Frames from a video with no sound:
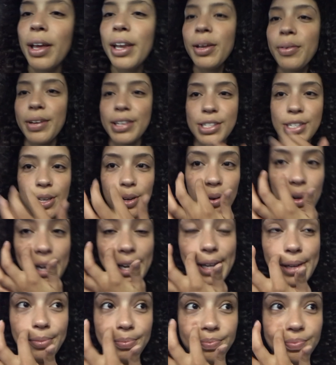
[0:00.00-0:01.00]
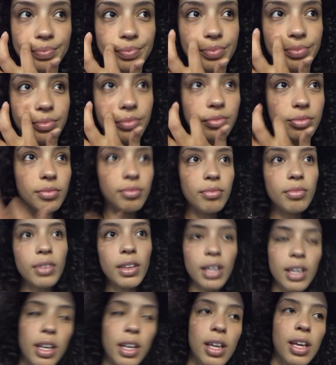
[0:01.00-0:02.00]
Anyway, so yeah,
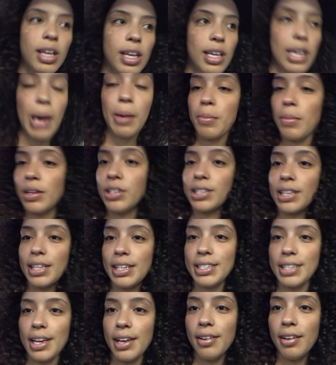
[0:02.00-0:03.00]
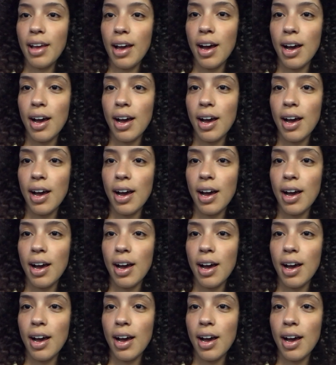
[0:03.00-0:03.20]
I'm about to get it done.